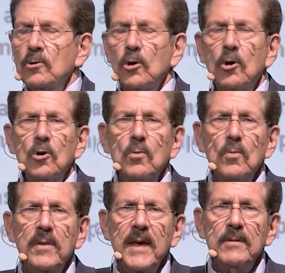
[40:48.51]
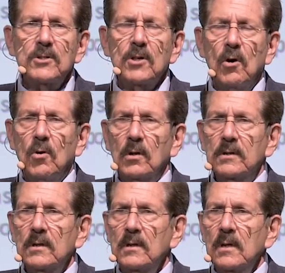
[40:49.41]
to whom will they be
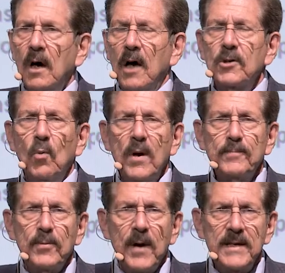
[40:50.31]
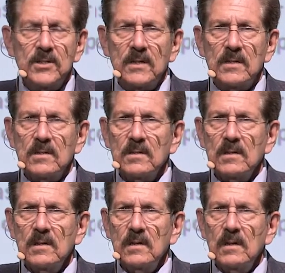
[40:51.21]
sold, under what prices,
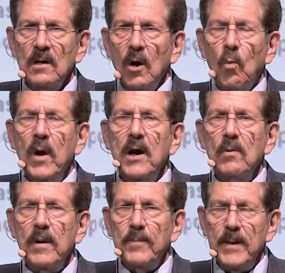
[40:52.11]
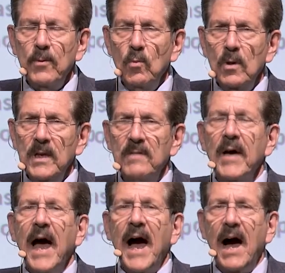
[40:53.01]
where people will
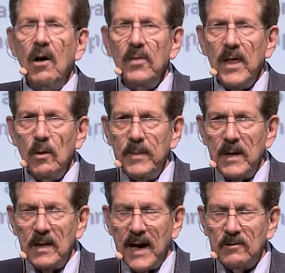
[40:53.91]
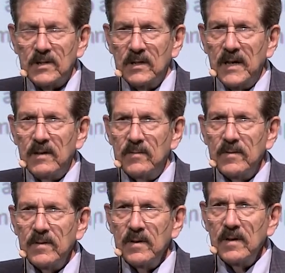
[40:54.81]
live, how they'll be allowed to live,